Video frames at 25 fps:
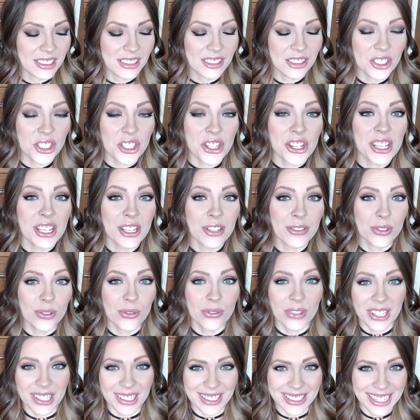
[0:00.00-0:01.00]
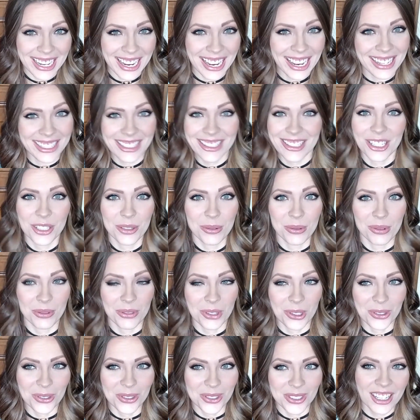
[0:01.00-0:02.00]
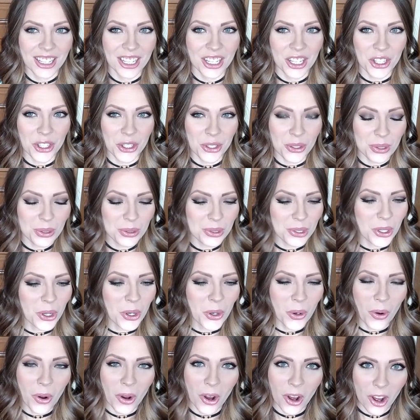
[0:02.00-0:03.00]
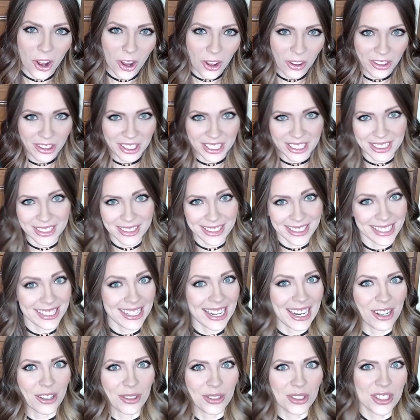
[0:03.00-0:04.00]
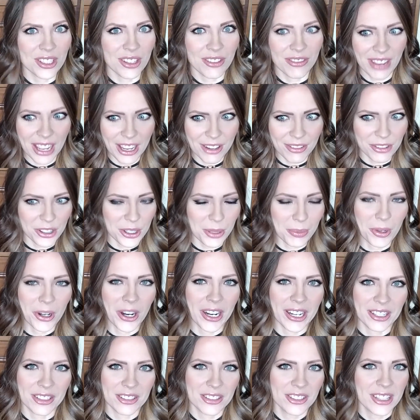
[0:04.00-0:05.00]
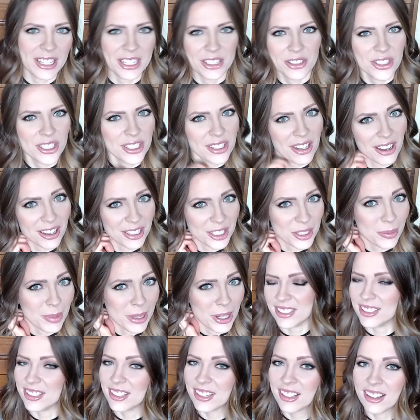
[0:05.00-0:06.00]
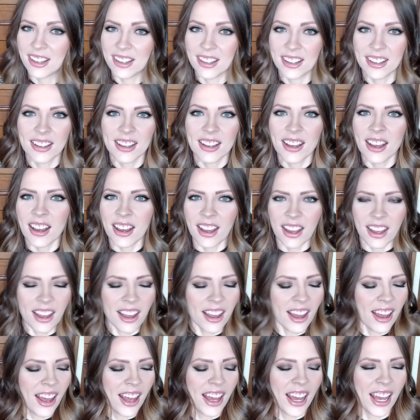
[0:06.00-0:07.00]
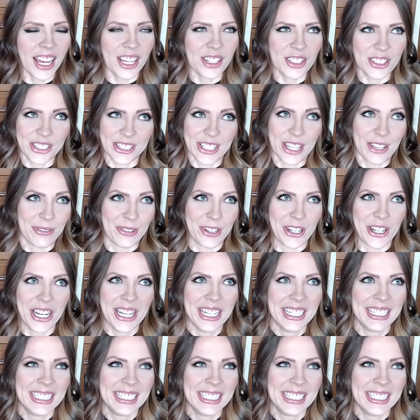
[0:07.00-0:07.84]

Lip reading: She gives fantastic reviews. You know all the ins and outs of every product that she talks about. I just love her.